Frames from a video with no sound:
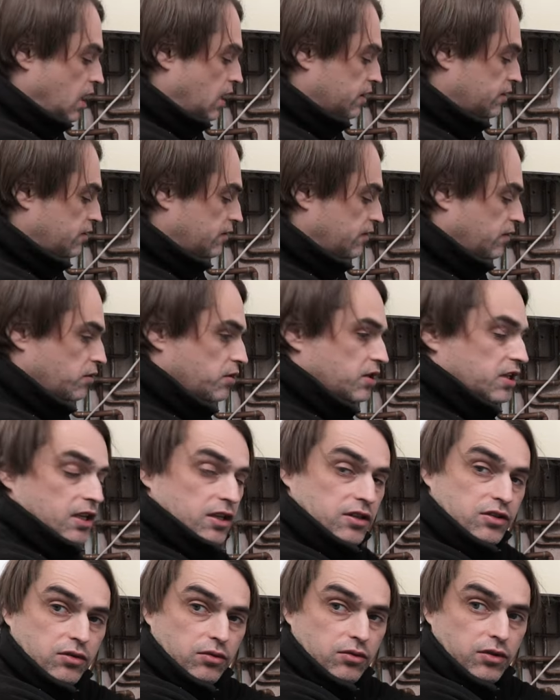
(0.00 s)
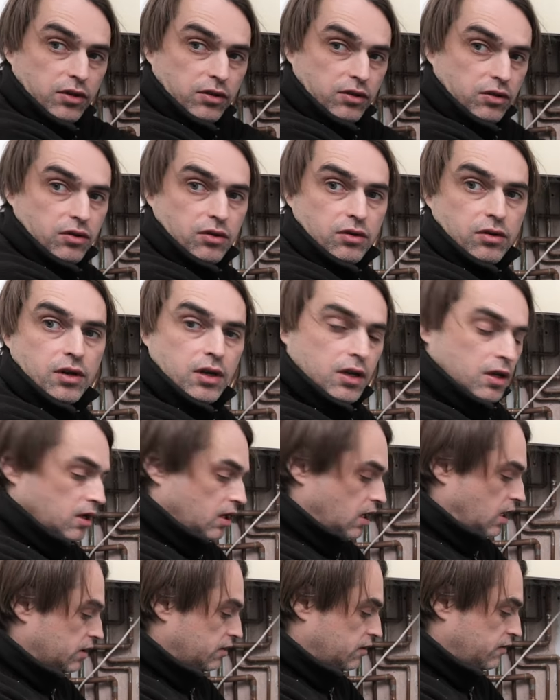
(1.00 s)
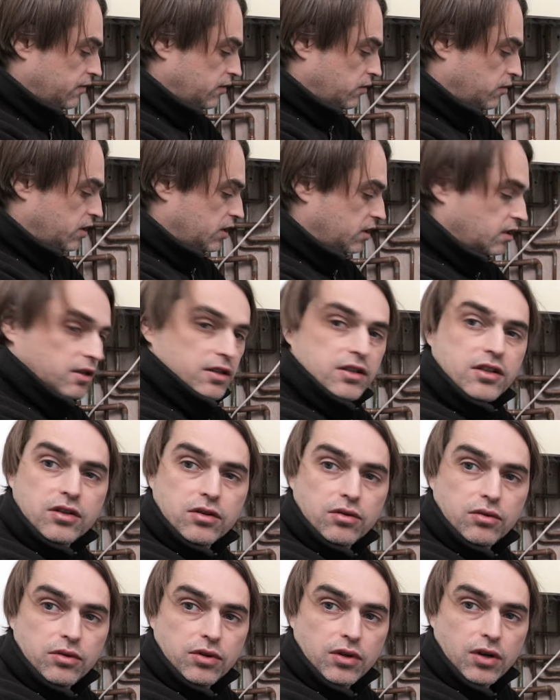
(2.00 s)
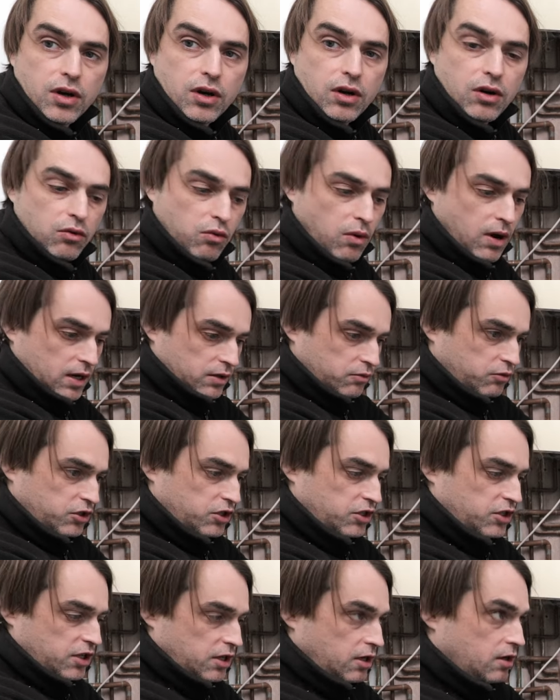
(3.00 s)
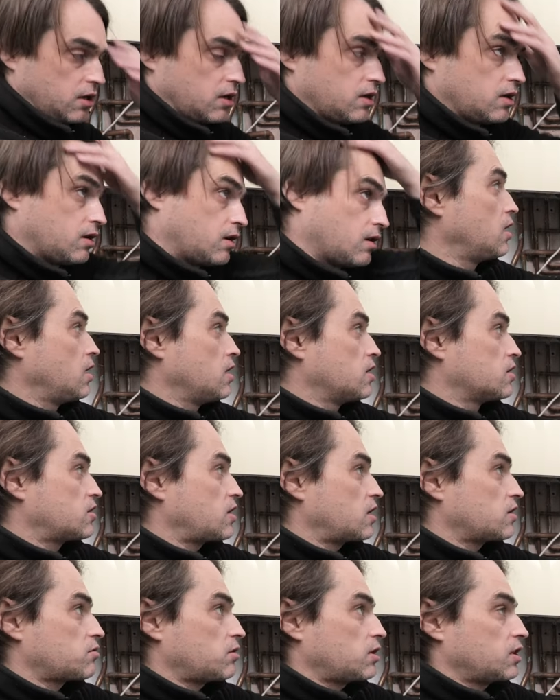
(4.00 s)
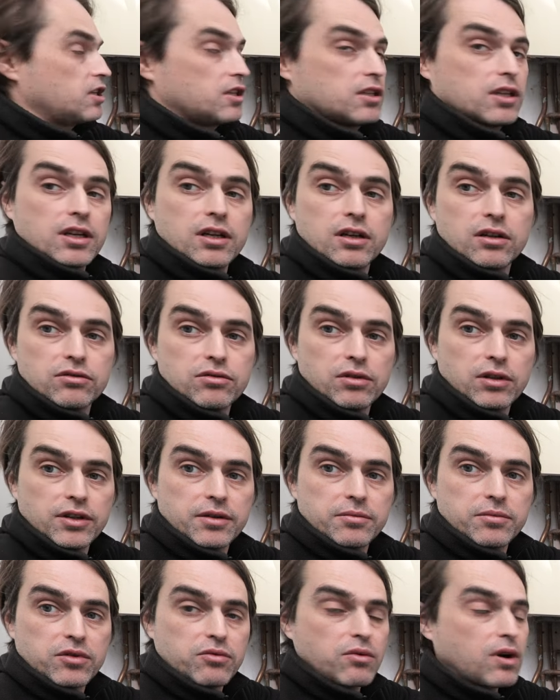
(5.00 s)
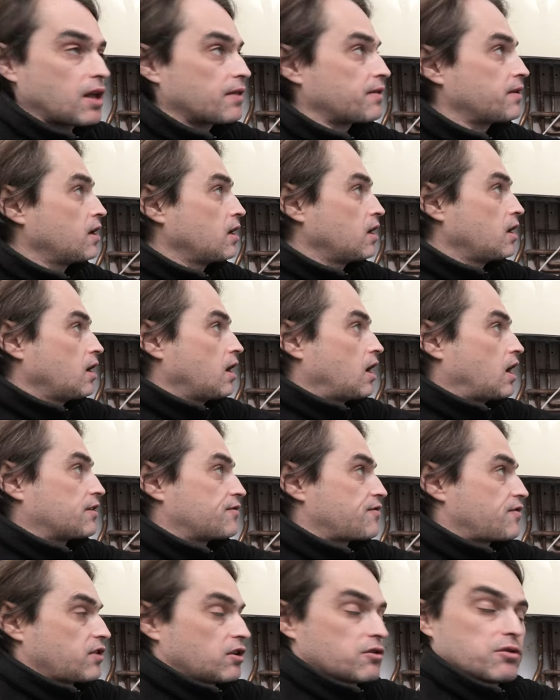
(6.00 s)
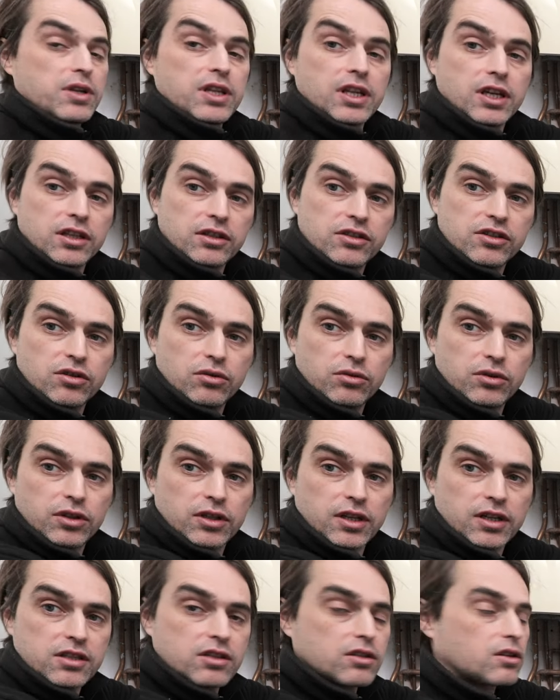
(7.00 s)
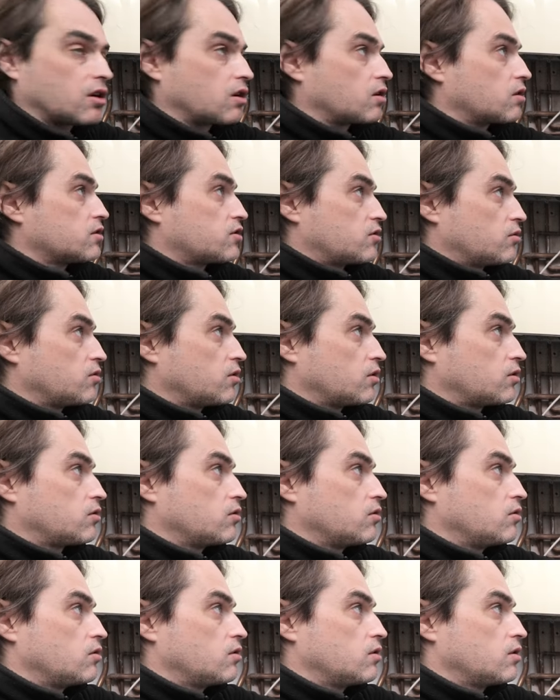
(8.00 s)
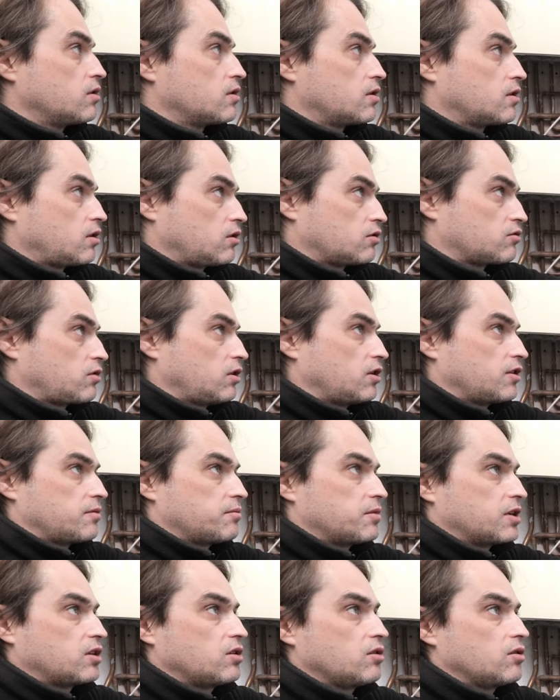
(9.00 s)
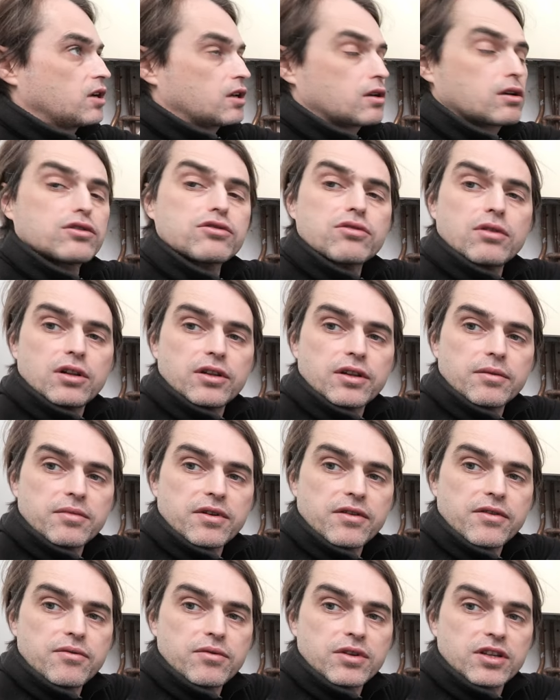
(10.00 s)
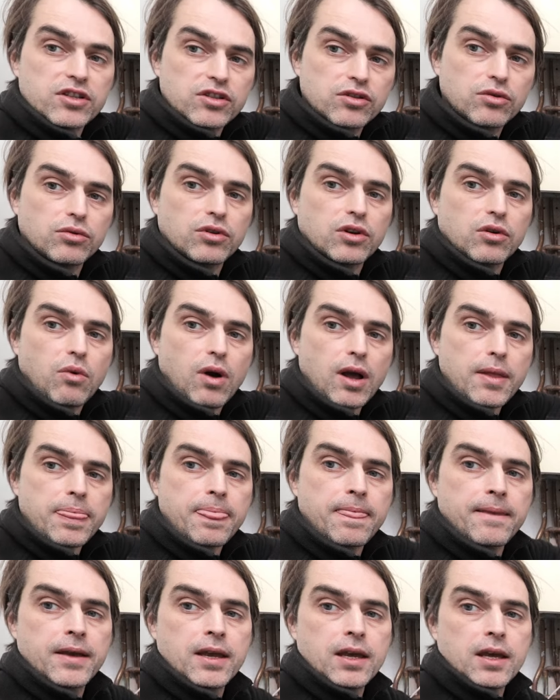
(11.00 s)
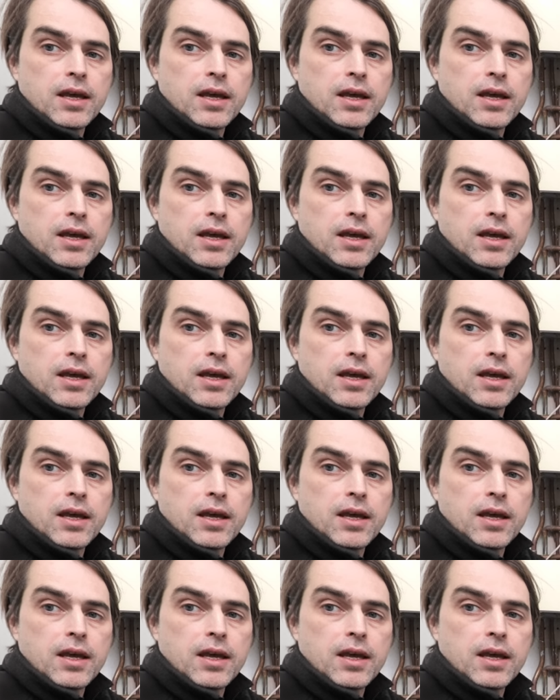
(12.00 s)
underfloor heating studio 2, underfloor heating studio 1, which is here. Central heating, control number 1, underfloor heating in studio next door, studio 2, control number 2, and control number 3, studio 1.